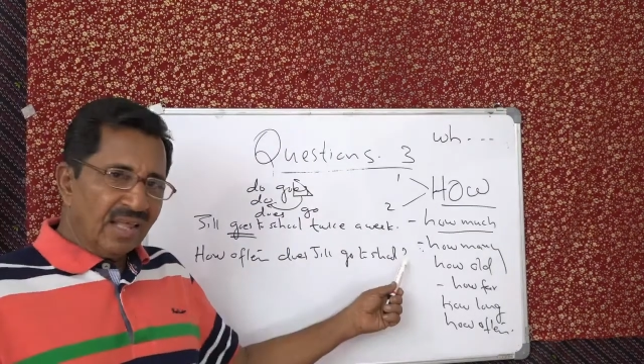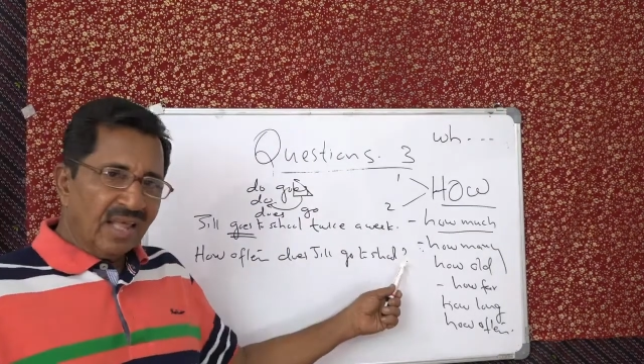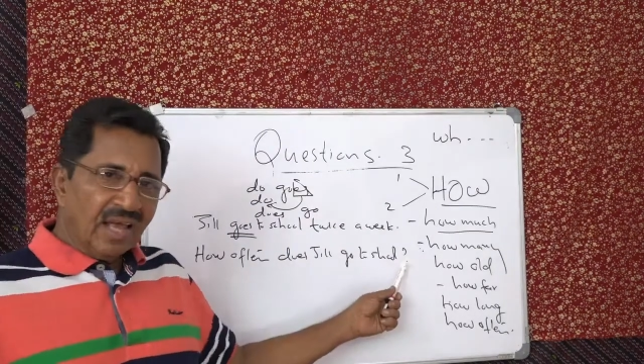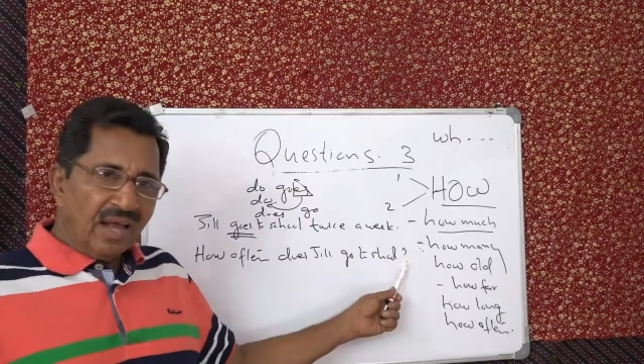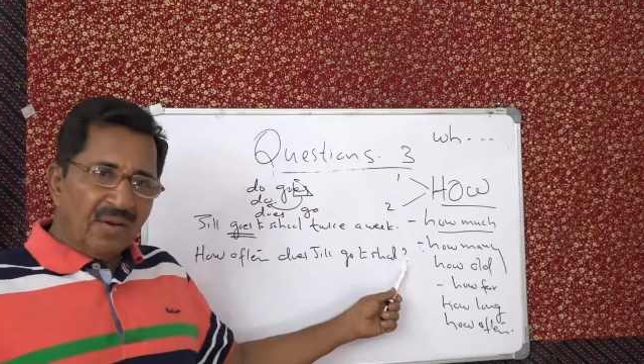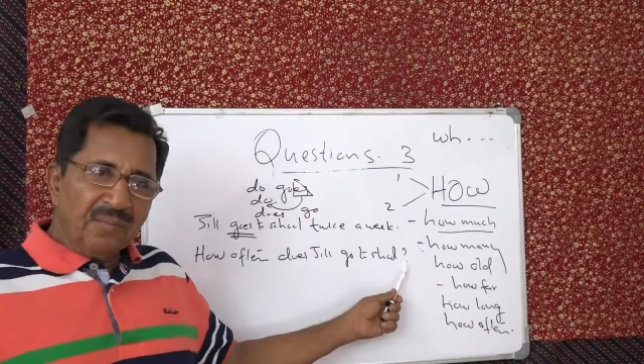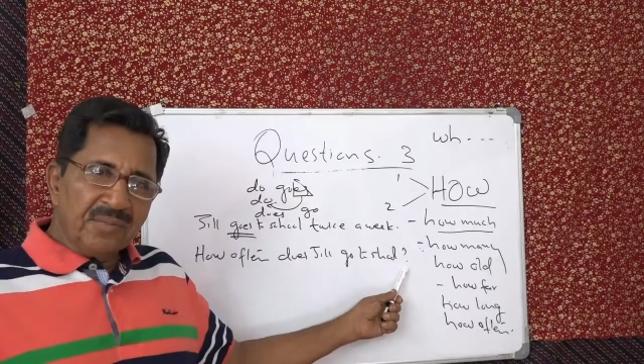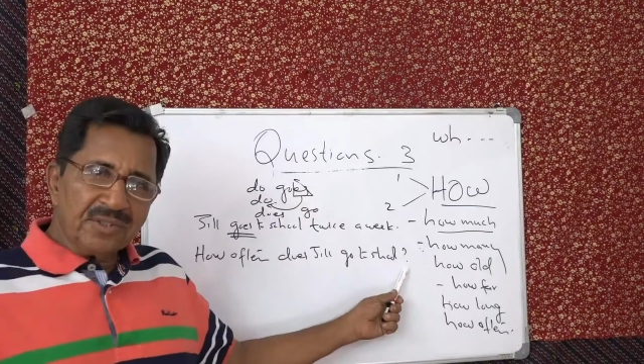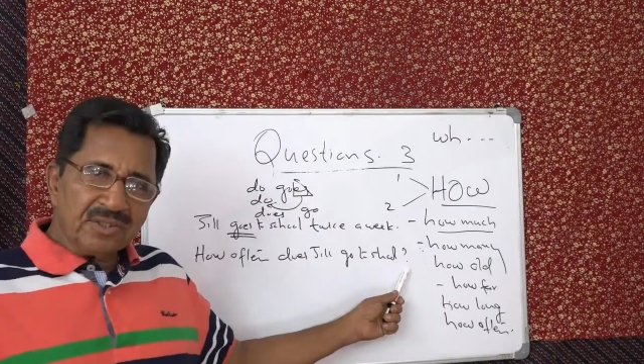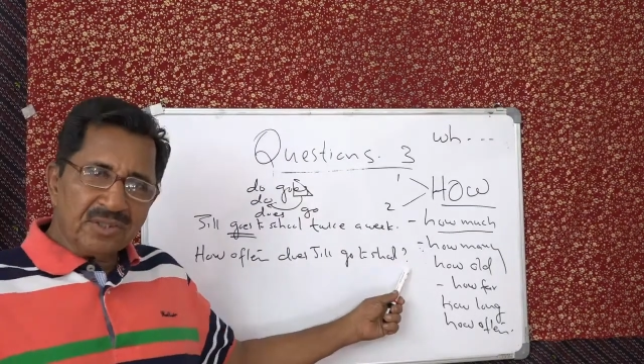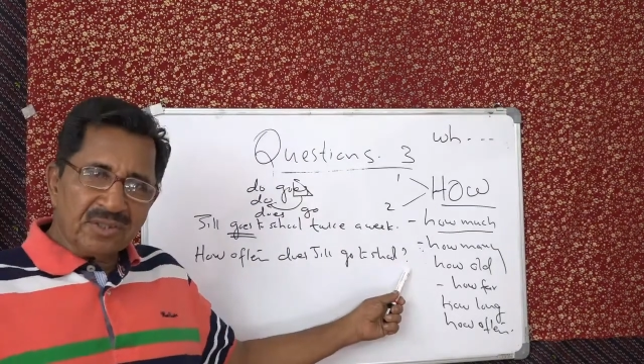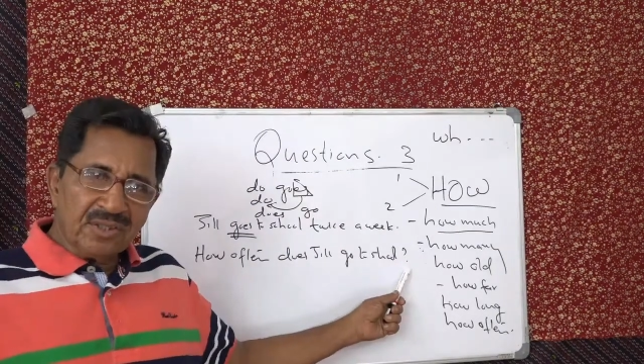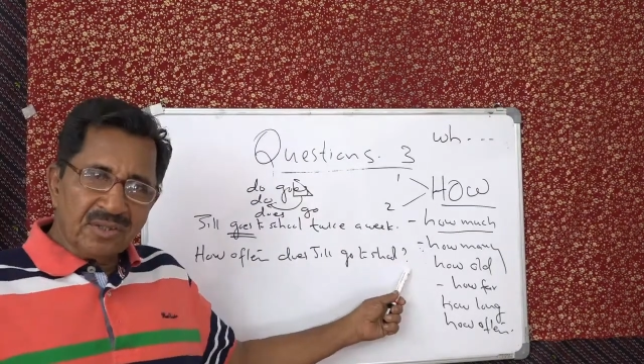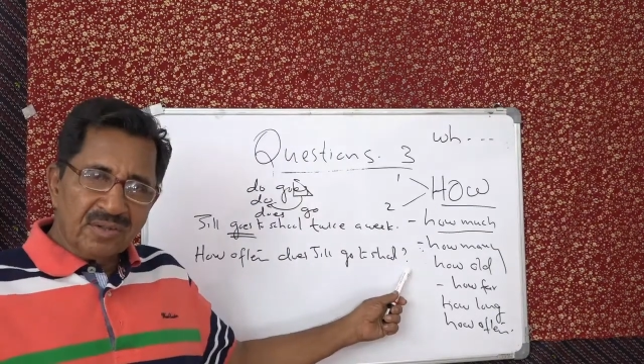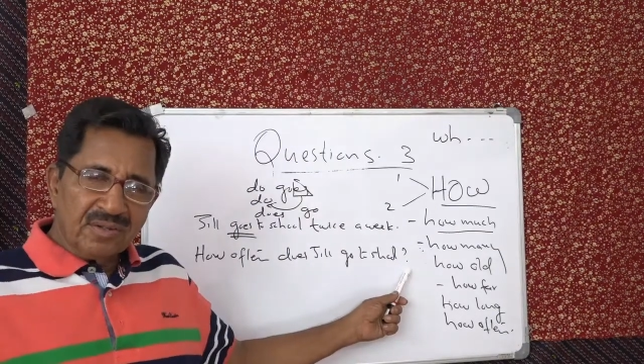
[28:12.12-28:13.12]
How
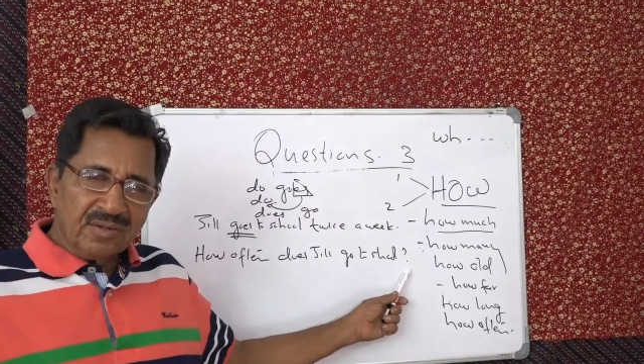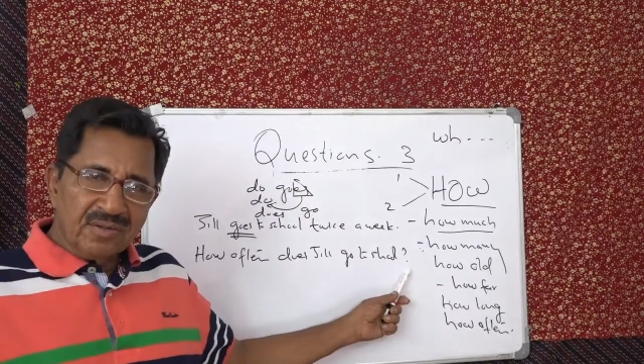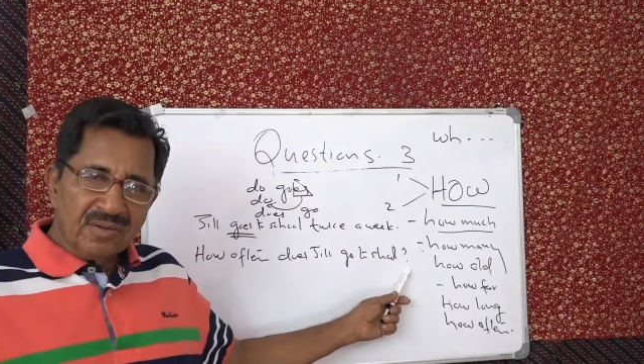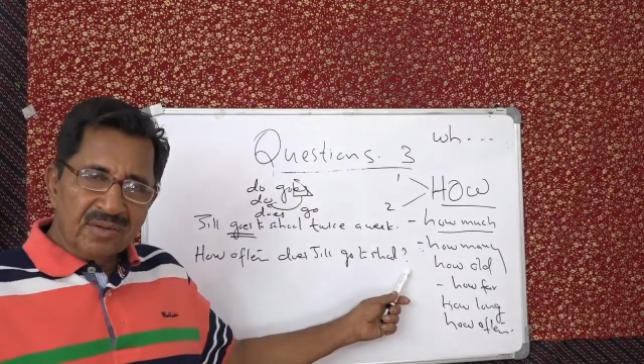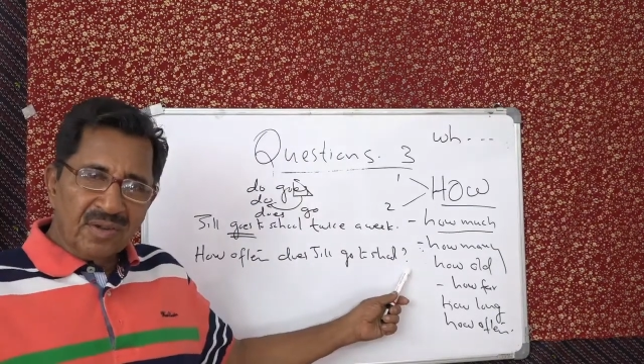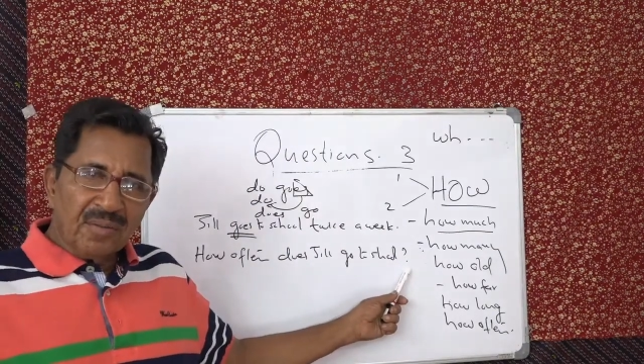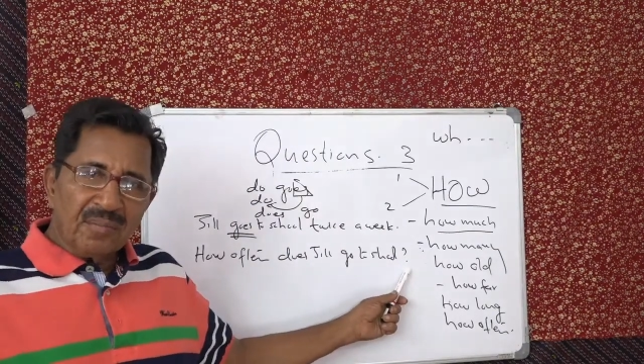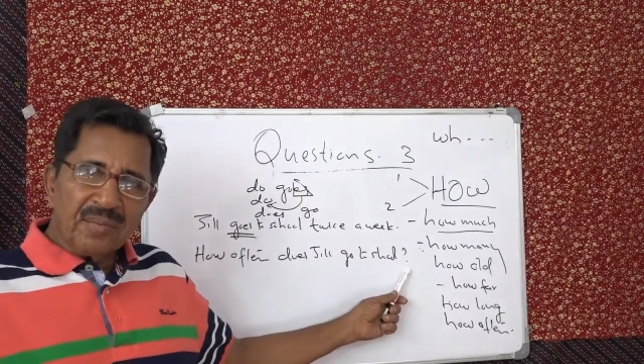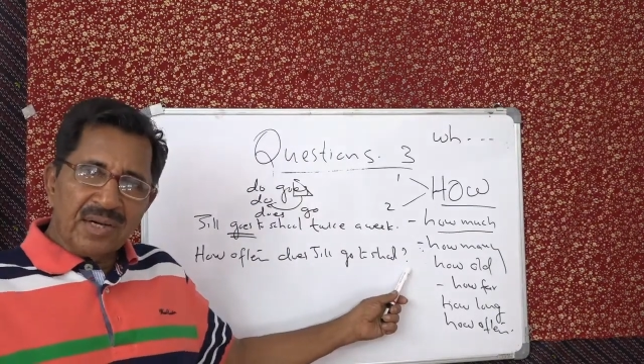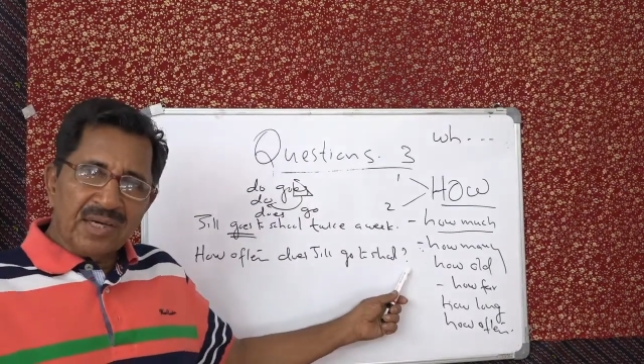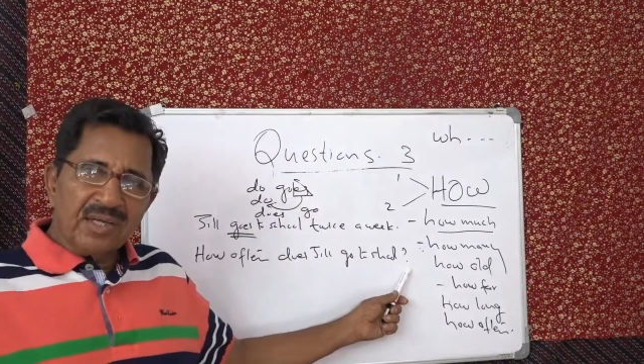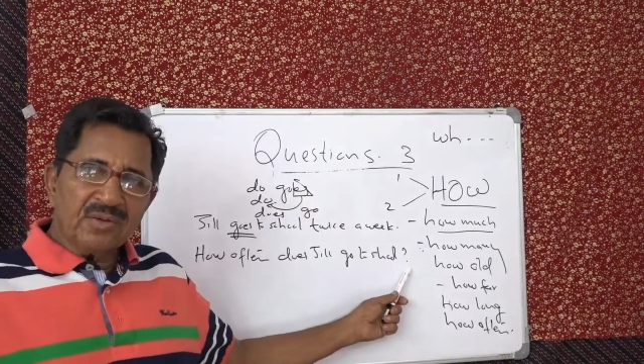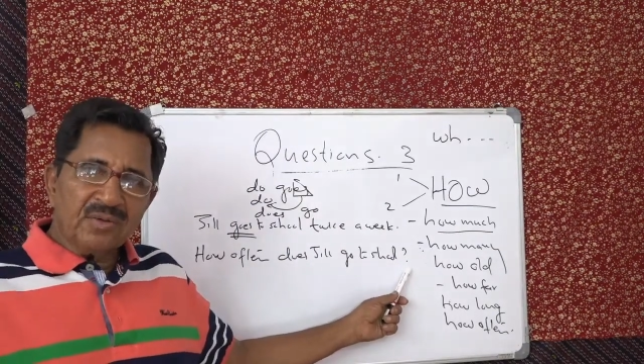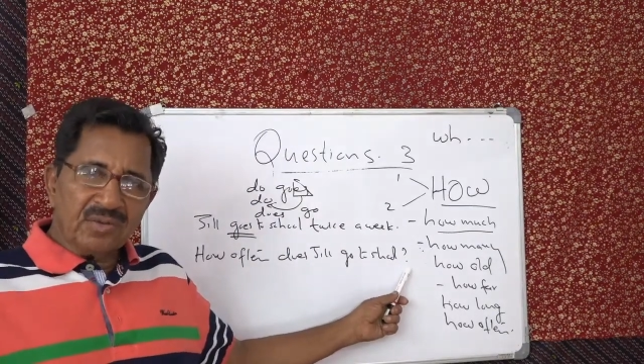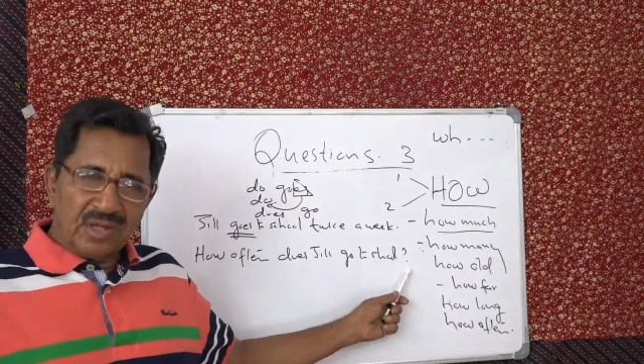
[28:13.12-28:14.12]
much
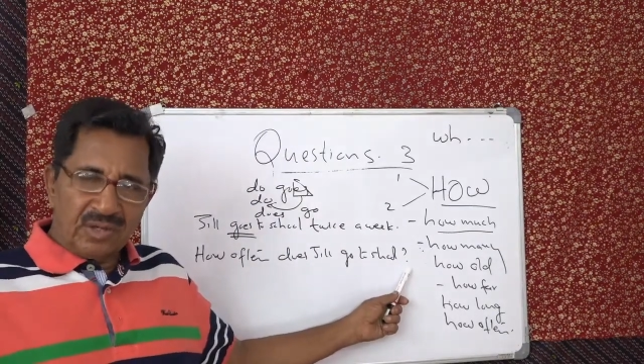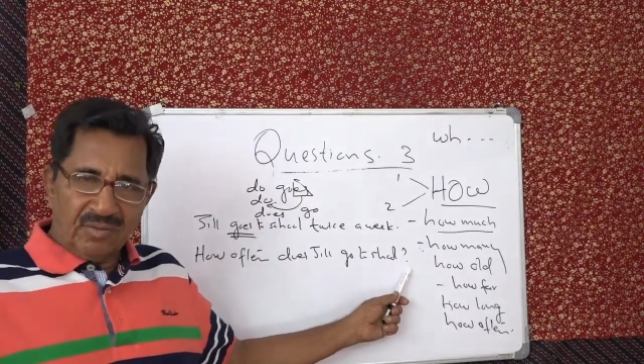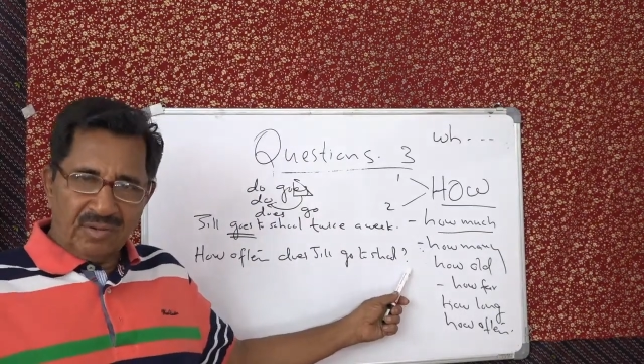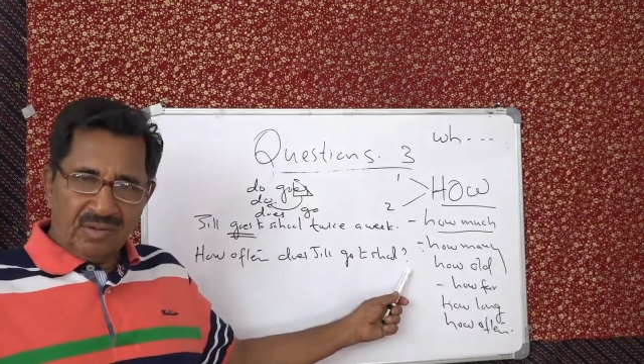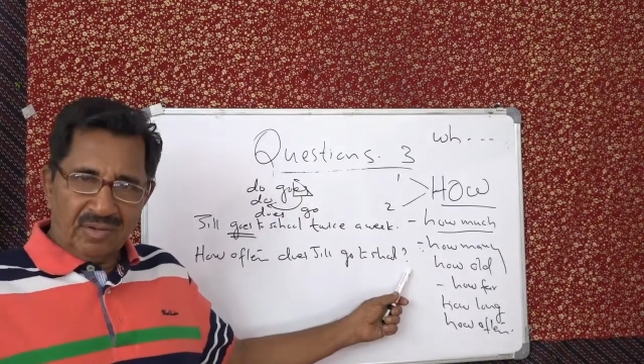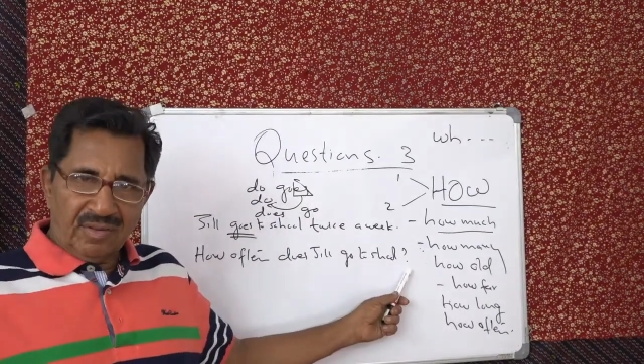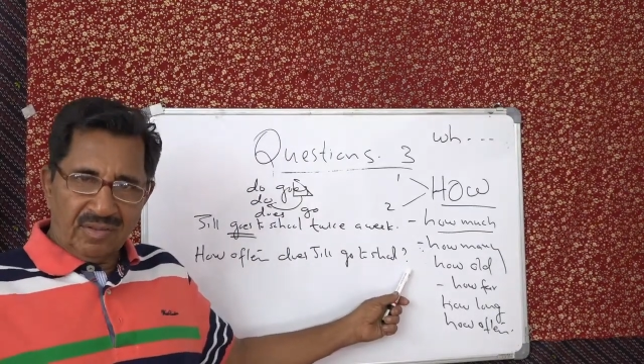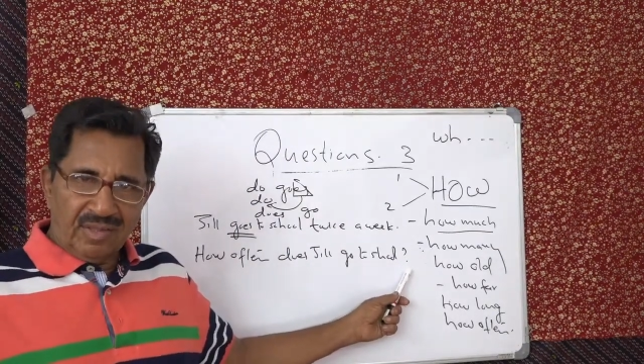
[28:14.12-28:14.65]
money you require.